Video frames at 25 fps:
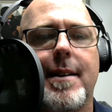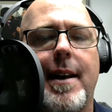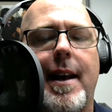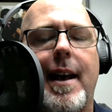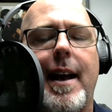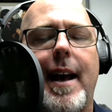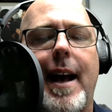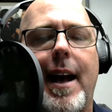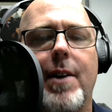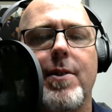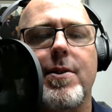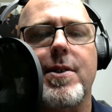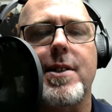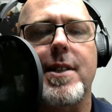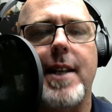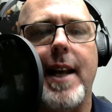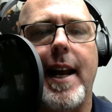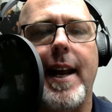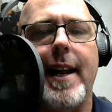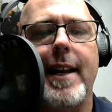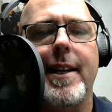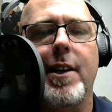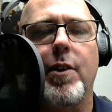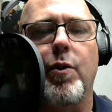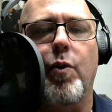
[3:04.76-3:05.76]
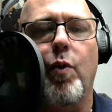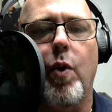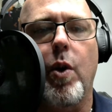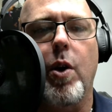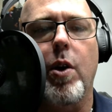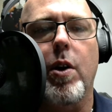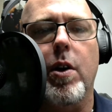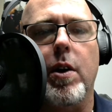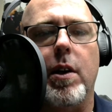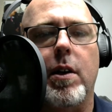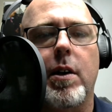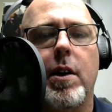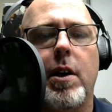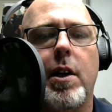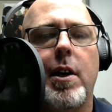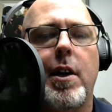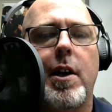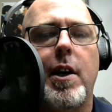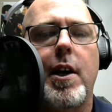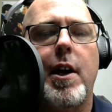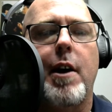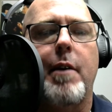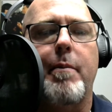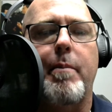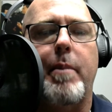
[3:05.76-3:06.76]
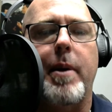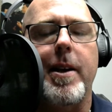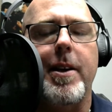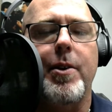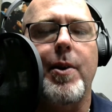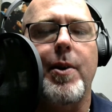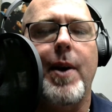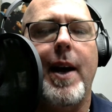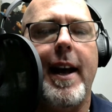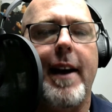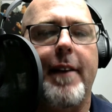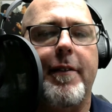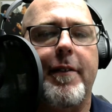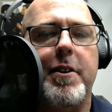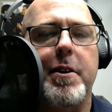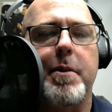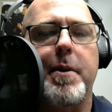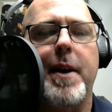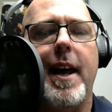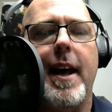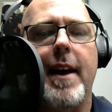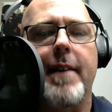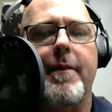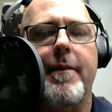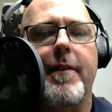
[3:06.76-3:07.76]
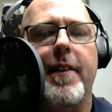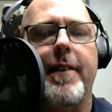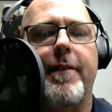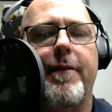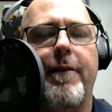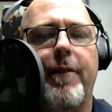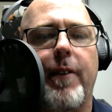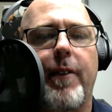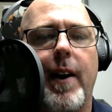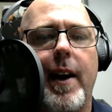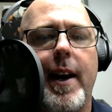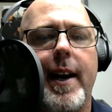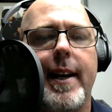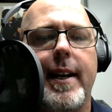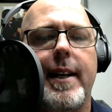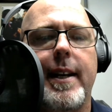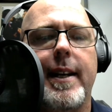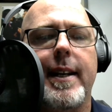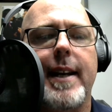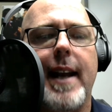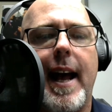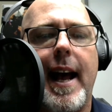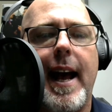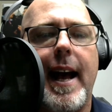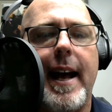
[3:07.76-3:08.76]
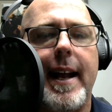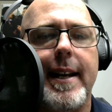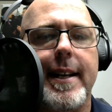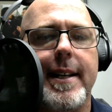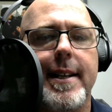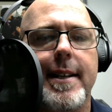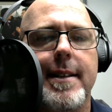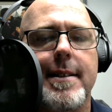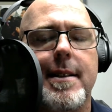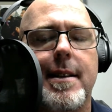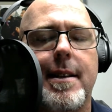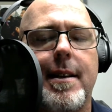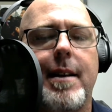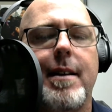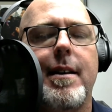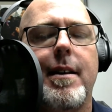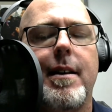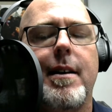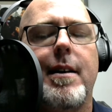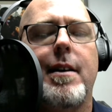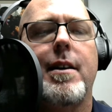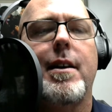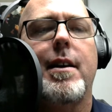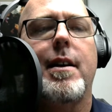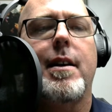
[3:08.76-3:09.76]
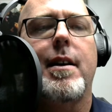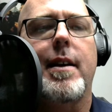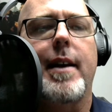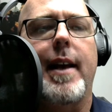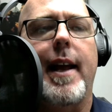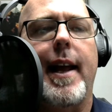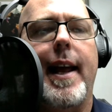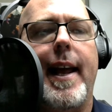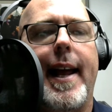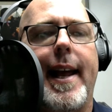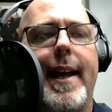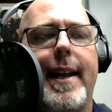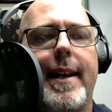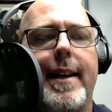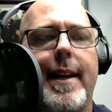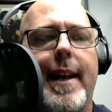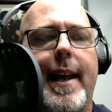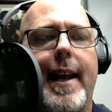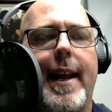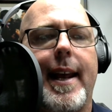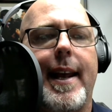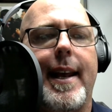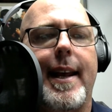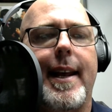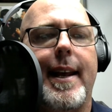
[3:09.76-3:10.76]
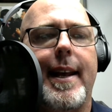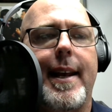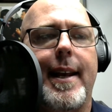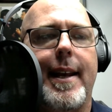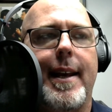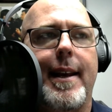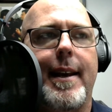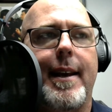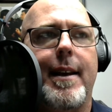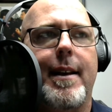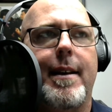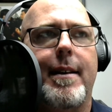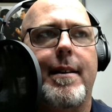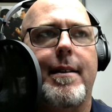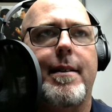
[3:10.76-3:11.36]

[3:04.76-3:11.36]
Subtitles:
outstanding work. But you have to have a frank and honest and a